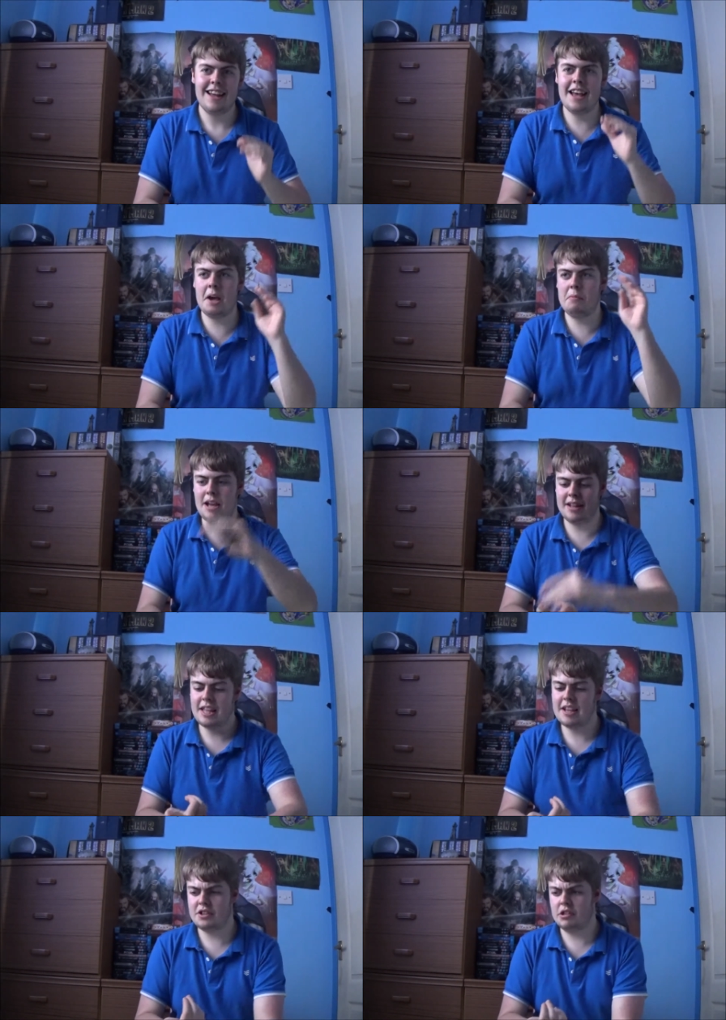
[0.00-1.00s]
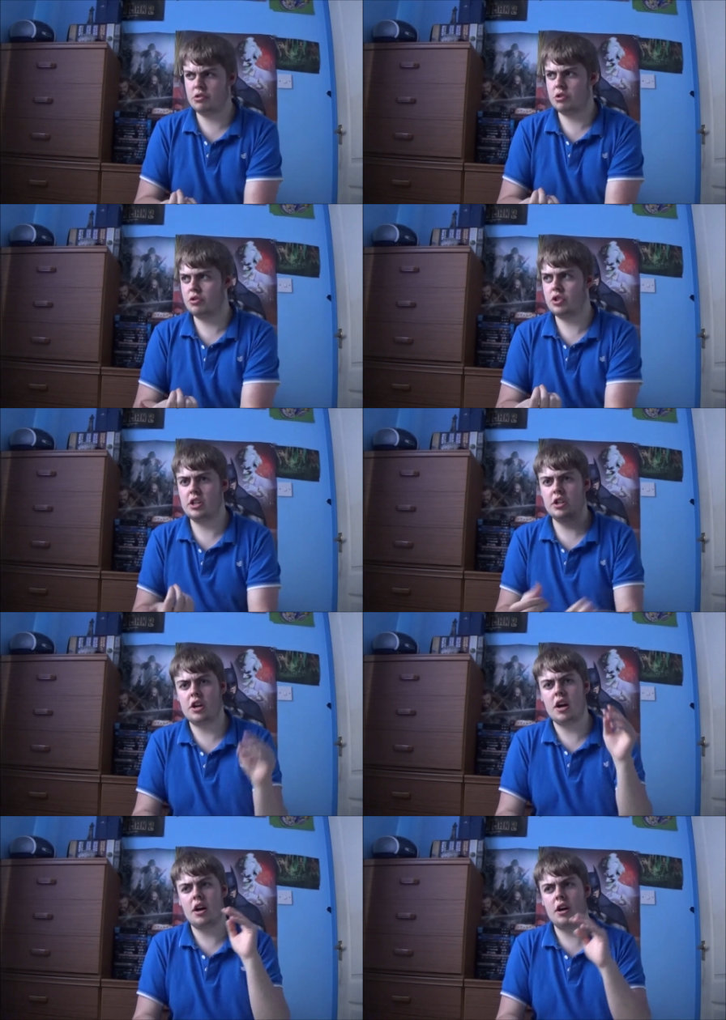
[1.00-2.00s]
Uh, we had the Age of Ultron
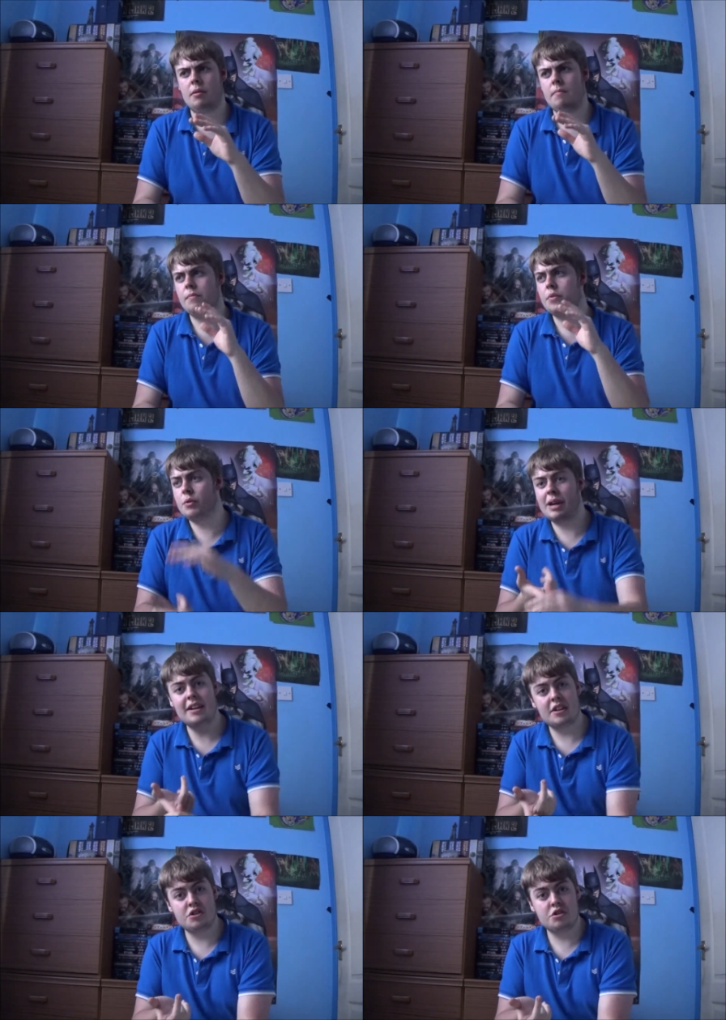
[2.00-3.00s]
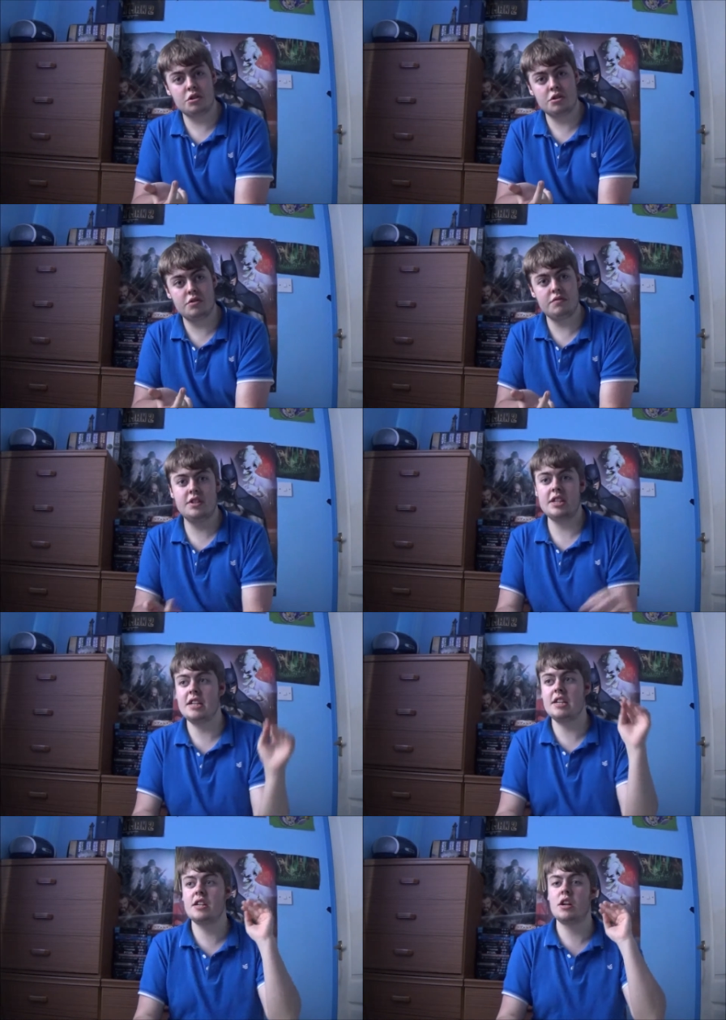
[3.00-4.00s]
trailer, um, we had an exclusive
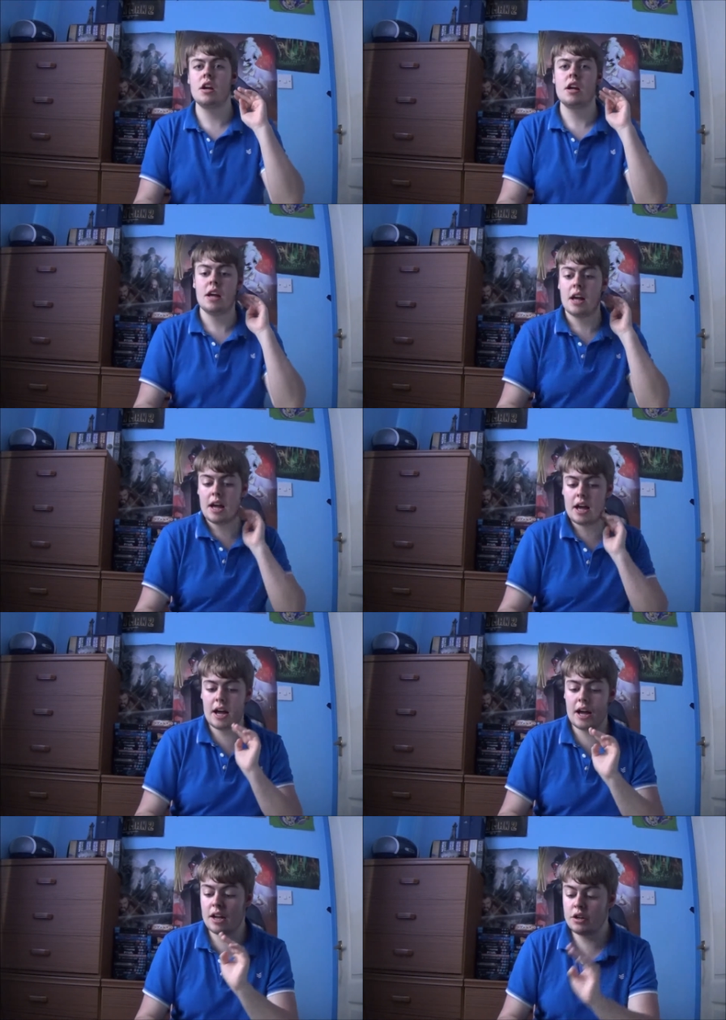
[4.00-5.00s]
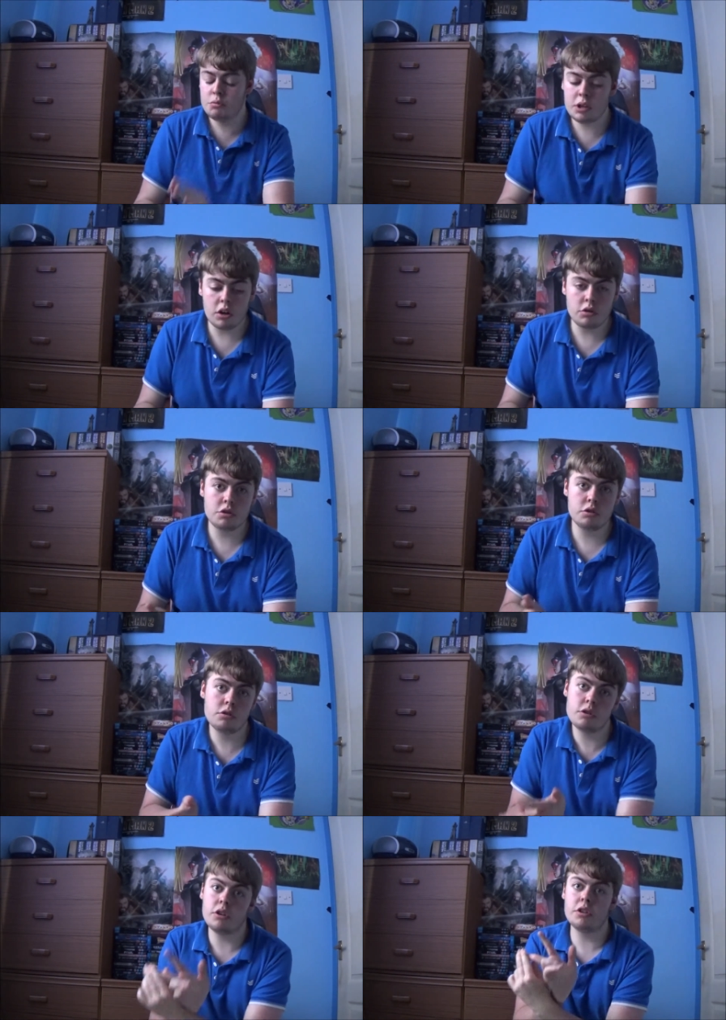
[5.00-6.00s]
scene, and we
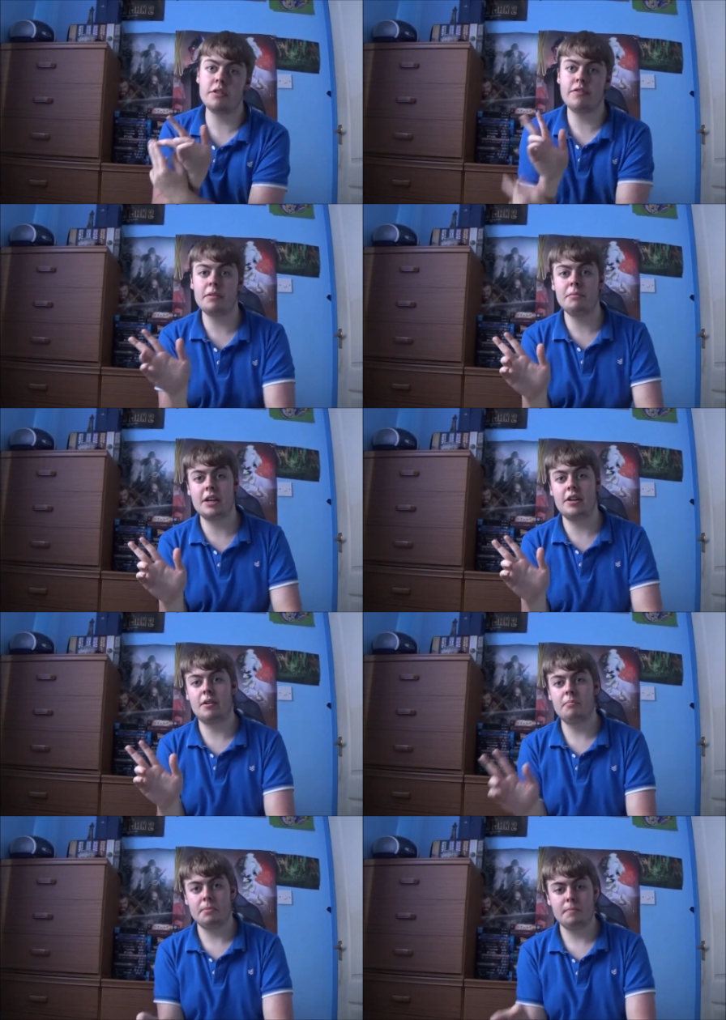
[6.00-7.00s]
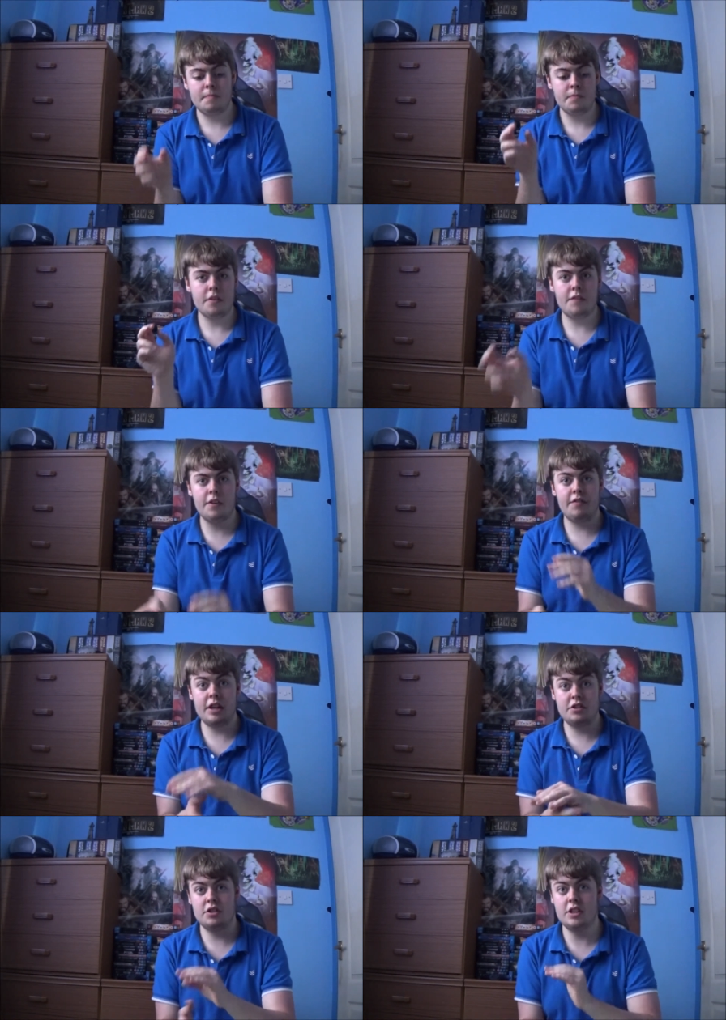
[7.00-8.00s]
also got the film lineup for
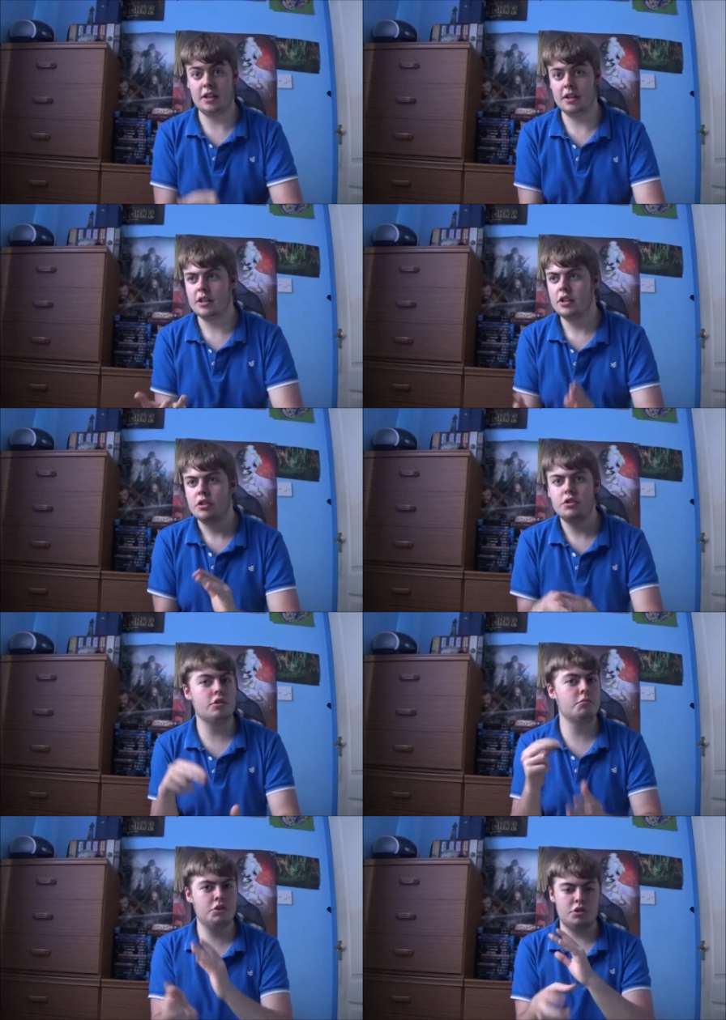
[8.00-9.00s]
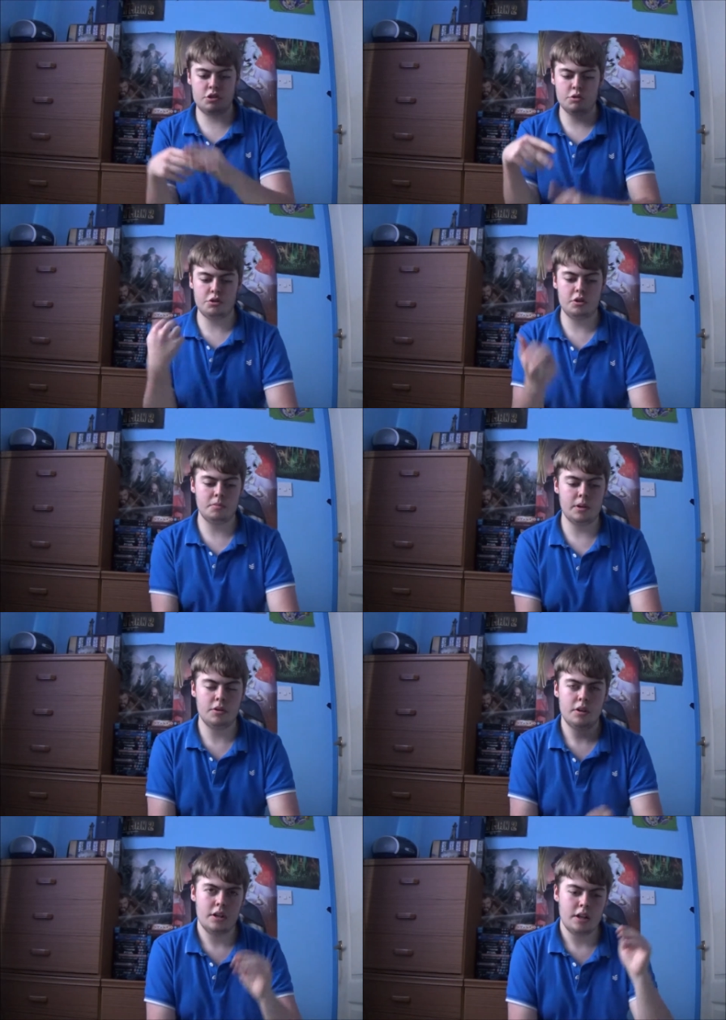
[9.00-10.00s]
Phase 3. So I'm just going to go through them all.